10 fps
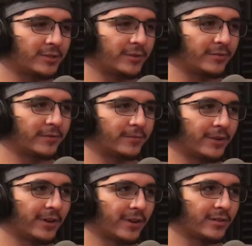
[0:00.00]
would you even
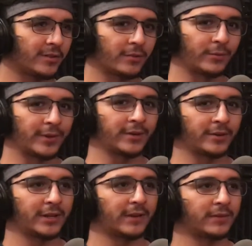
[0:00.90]
figure out you're the winner?
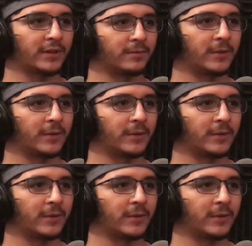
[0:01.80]
You'd have to.